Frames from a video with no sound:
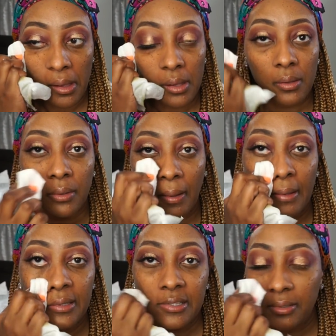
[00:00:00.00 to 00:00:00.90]

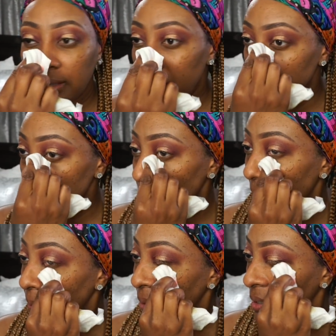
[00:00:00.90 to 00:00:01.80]
Okay, so now I'm just
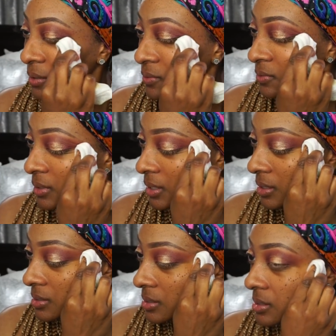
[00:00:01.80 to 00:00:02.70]
wiping off the
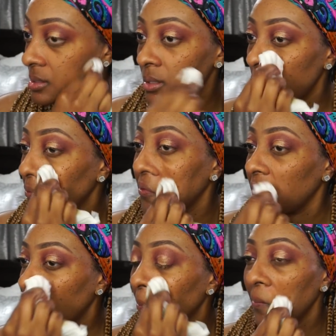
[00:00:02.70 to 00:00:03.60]
excess of the
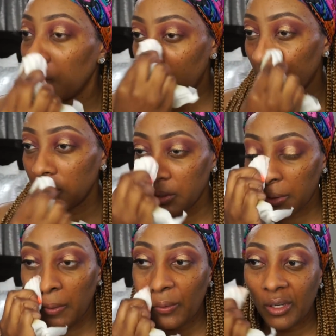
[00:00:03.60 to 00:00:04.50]

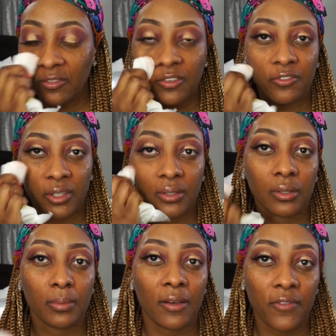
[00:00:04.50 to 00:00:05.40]
glitter, whatever fell
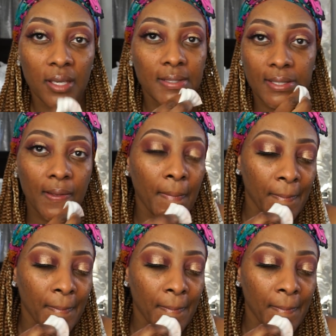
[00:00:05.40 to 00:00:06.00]
on my face.